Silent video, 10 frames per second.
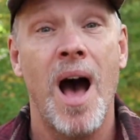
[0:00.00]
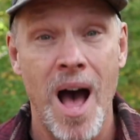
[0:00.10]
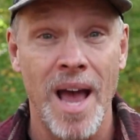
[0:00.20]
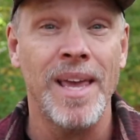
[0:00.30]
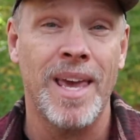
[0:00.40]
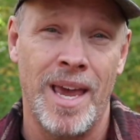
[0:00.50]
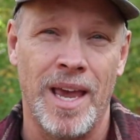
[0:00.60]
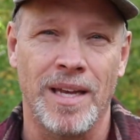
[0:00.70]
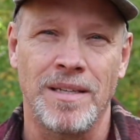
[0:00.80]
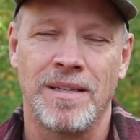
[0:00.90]
I
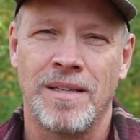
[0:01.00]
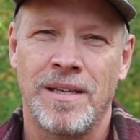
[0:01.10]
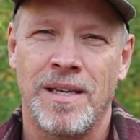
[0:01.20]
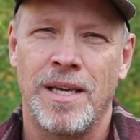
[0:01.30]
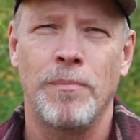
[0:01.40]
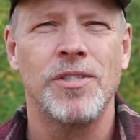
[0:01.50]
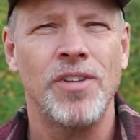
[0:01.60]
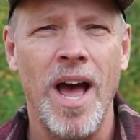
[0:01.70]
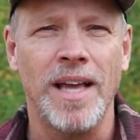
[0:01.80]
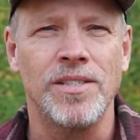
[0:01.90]
can't. And
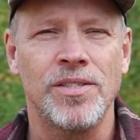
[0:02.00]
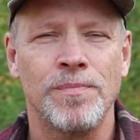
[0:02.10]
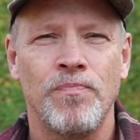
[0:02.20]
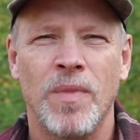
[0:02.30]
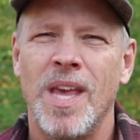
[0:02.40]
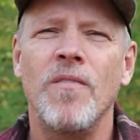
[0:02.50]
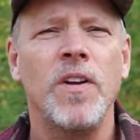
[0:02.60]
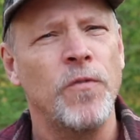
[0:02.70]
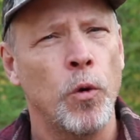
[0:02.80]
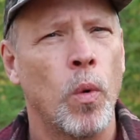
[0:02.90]
besides, even
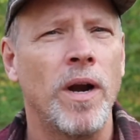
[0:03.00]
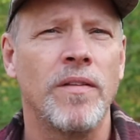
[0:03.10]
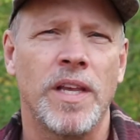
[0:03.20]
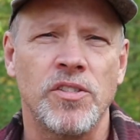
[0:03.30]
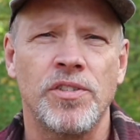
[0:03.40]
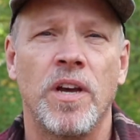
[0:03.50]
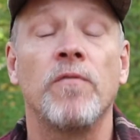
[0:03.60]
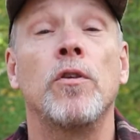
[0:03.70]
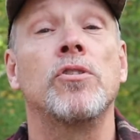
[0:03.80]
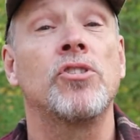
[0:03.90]
if you're wearing that stuff,
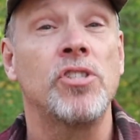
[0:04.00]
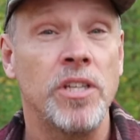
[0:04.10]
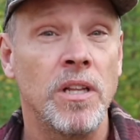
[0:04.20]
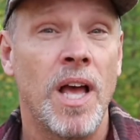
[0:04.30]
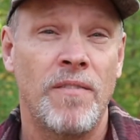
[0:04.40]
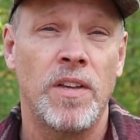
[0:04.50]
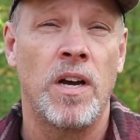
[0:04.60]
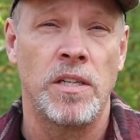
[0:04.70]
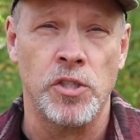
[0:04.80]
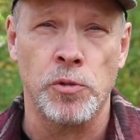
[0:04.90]
you still have to
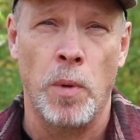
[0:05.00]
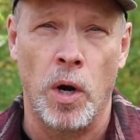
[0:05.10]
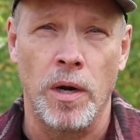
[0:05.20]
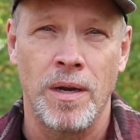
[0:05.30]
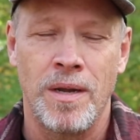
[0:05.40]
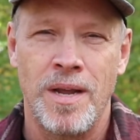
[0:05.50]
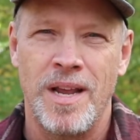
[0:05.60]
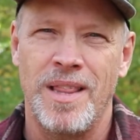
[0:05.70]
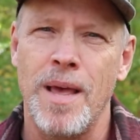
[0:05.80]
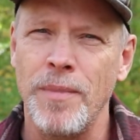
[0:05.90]
hunt smart.
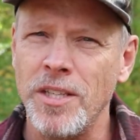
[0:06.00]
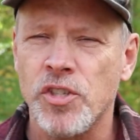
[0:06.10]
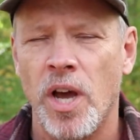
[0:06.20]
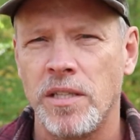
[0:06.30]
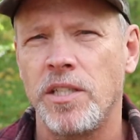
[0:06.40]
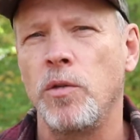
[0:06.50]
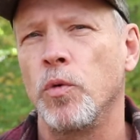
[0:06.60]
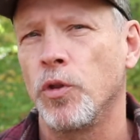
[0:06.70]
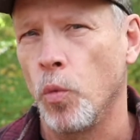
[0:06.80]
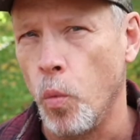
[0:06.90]
And that means hunting
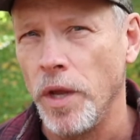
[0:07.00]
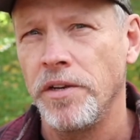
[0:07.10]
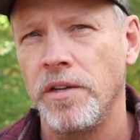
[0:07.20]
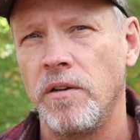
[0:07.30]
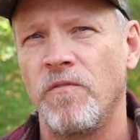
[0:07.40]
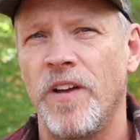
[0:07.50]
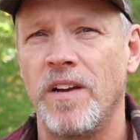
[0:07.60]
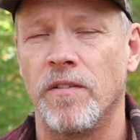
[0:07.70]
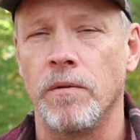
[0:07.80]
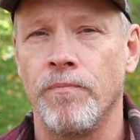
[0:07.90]
with the wind in your
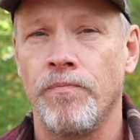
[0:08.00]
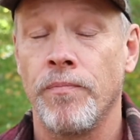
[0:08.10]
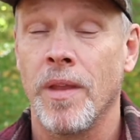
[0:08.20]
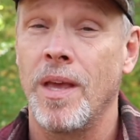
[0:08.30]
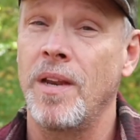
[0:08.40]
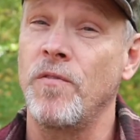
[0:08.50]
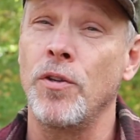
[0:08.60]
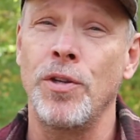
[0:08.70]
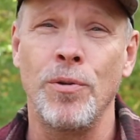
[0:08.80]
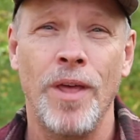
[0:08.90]
favor. And if
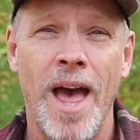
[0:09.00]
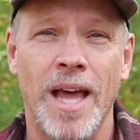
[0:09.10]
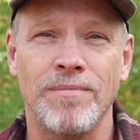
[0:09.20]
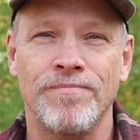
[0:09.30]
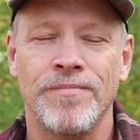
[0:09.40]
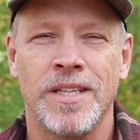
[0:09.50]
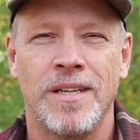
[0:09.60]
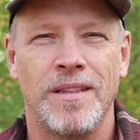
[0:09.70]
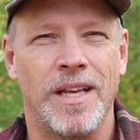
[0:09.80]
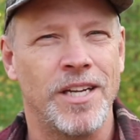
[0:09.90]
you do that,
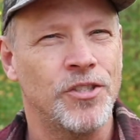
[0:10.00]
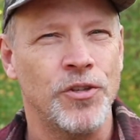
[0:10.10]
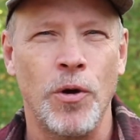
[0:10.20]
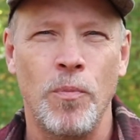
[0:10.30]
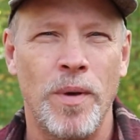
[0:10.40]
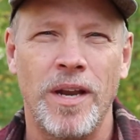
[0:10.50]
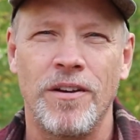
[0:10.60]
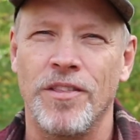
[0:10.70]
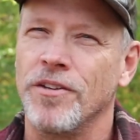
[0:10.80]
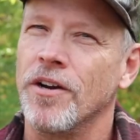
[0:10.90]
then it's no
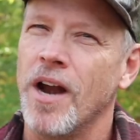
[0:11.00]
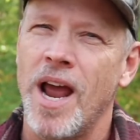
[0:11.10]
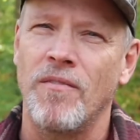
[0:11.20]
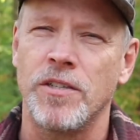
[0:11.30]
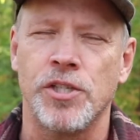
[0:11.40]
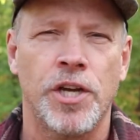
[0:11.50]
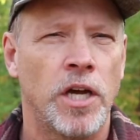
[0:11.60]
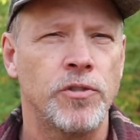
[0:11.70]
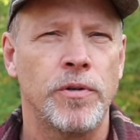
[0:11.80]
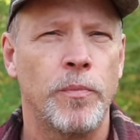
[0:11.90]
better than your average
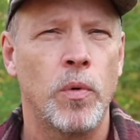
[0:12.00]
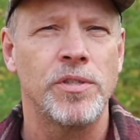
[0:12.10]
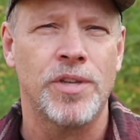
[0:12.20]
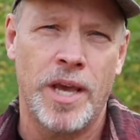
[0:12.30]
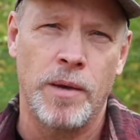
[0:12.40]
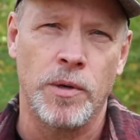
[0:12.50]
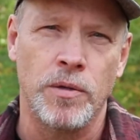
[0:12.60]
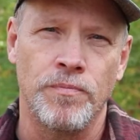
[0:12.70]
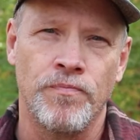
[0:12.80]
country boy's camo.